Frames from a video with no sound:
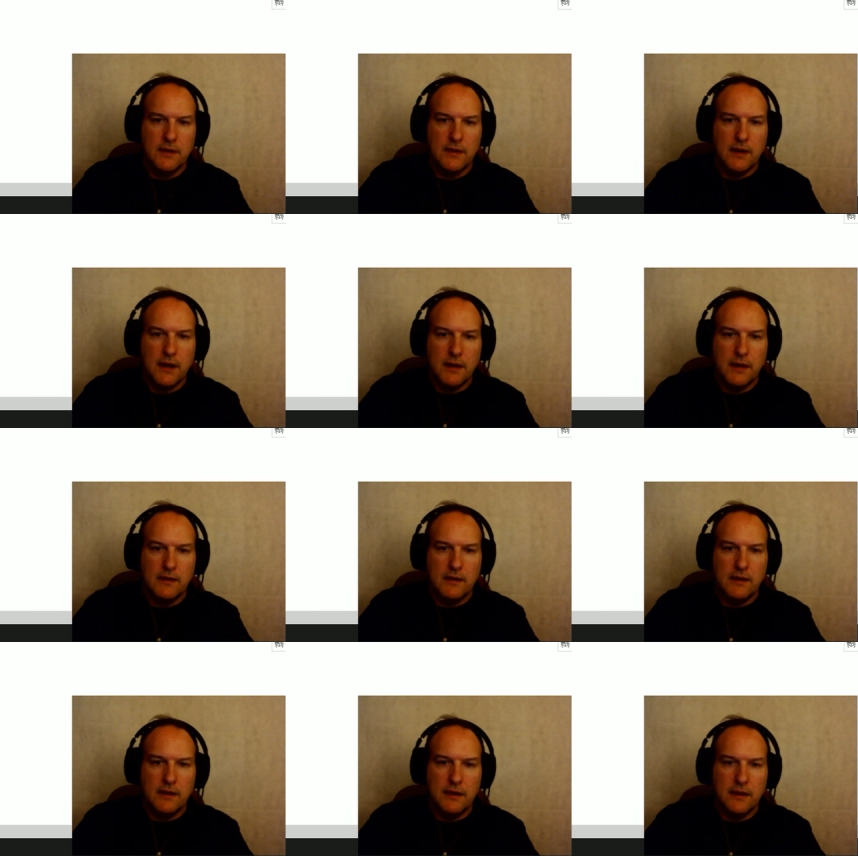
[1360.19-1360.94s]
Alright,
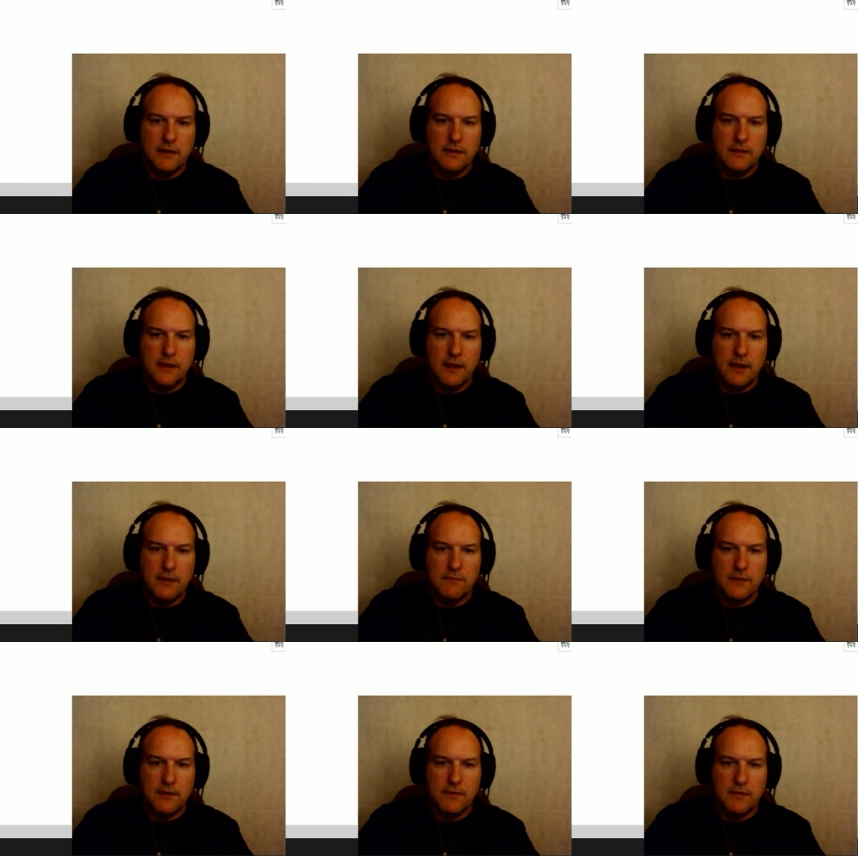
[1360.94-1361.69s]
and that,
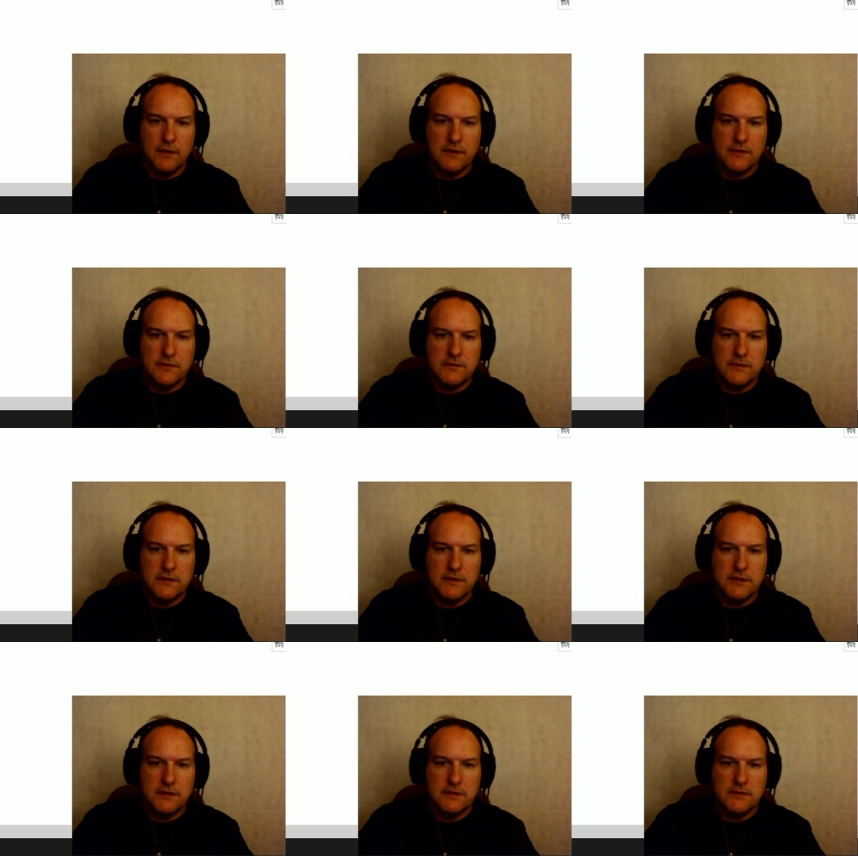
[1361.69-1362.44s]
my friends,
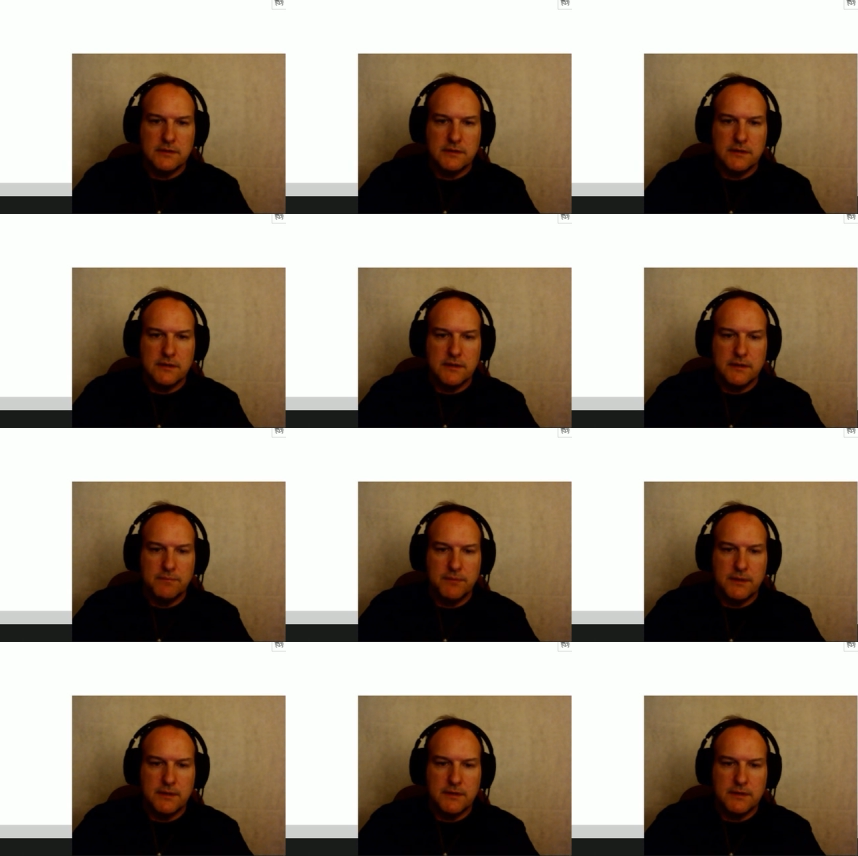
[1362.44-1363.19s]
is the
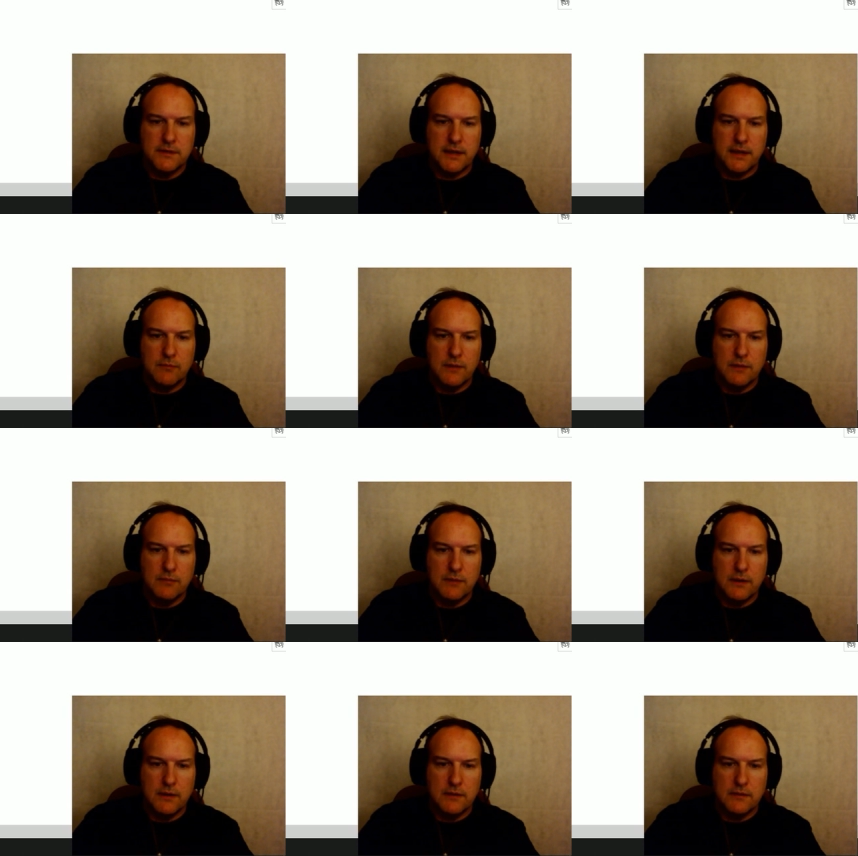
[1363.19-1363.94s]
piece that we
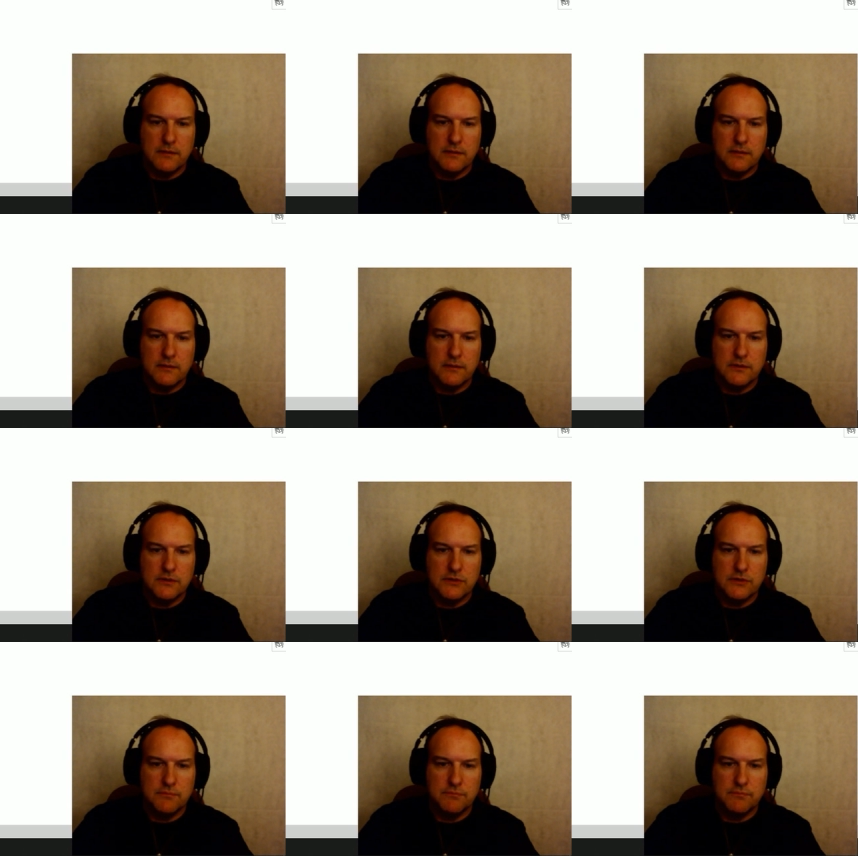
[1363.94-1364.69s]
want. This
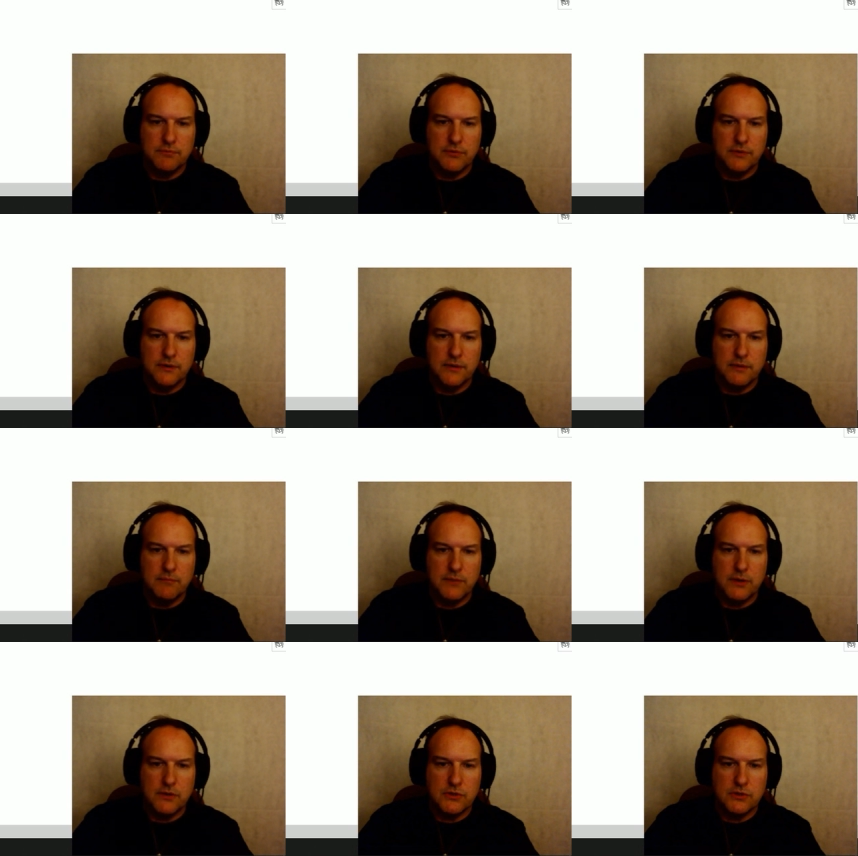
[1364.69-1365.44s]
should pretty
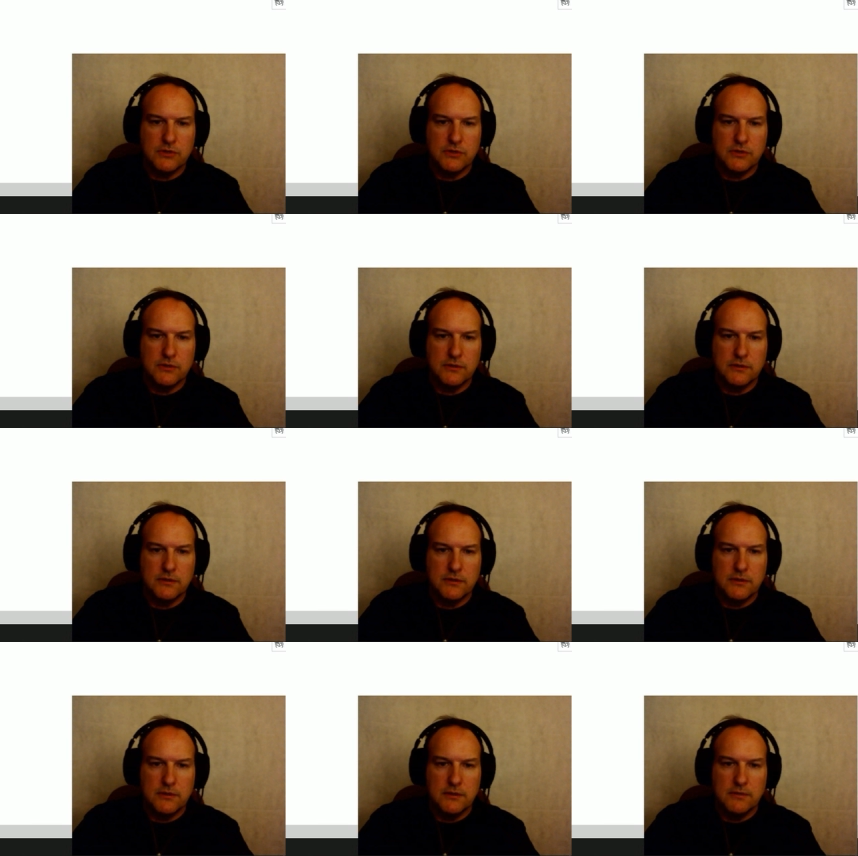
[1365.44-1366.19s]
much
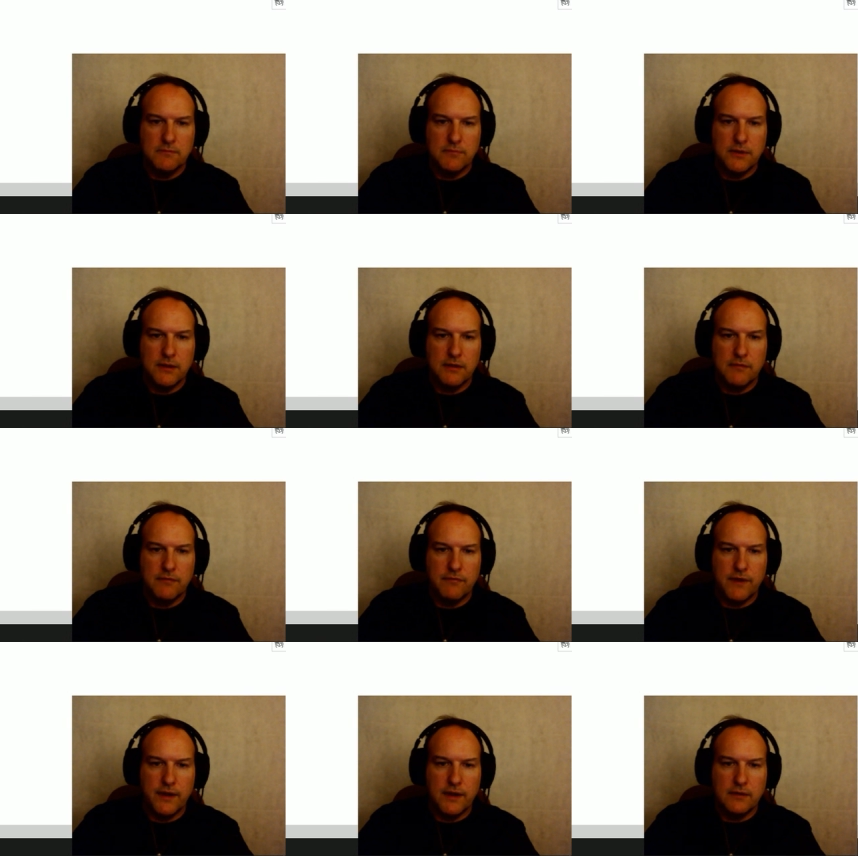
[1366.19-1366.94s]
be the
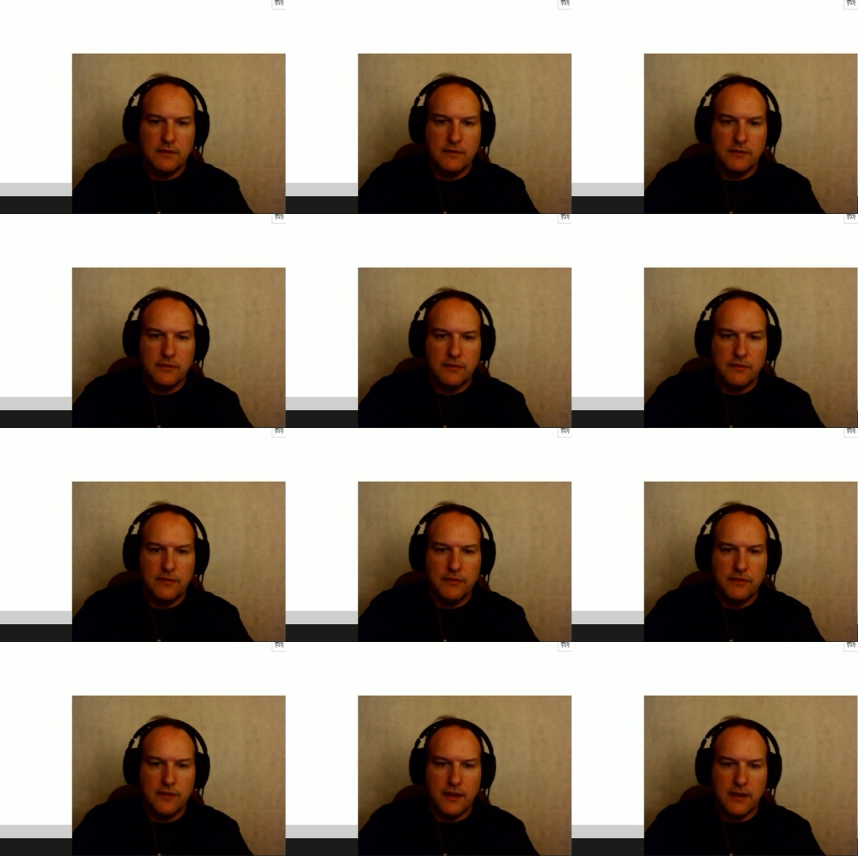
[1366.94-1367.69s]
final
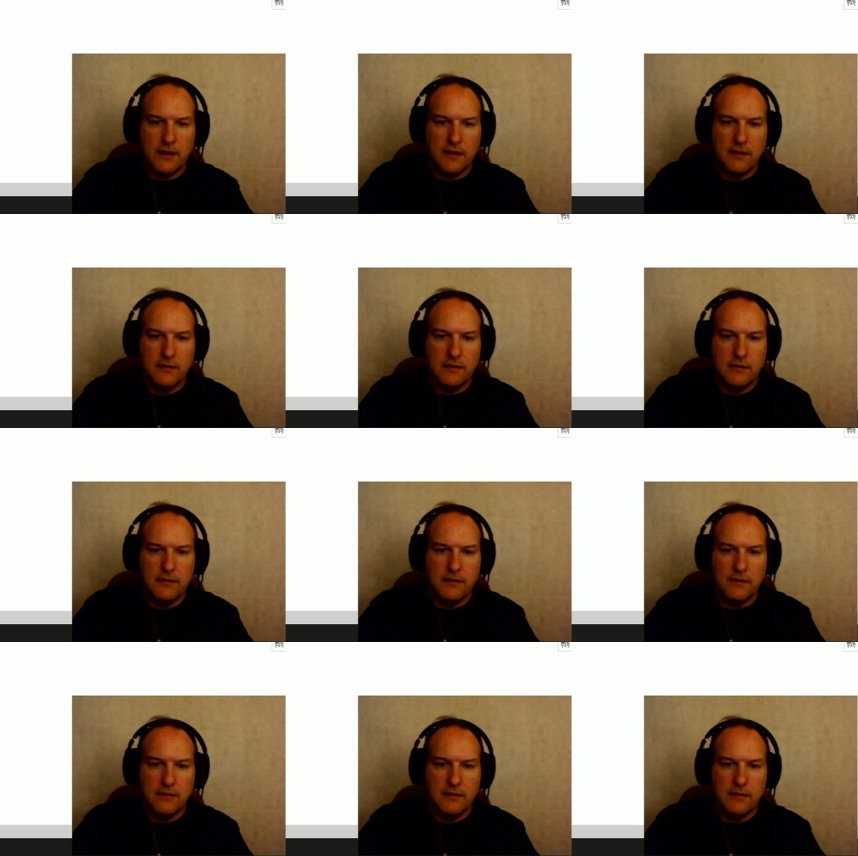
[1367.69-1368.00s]
thing.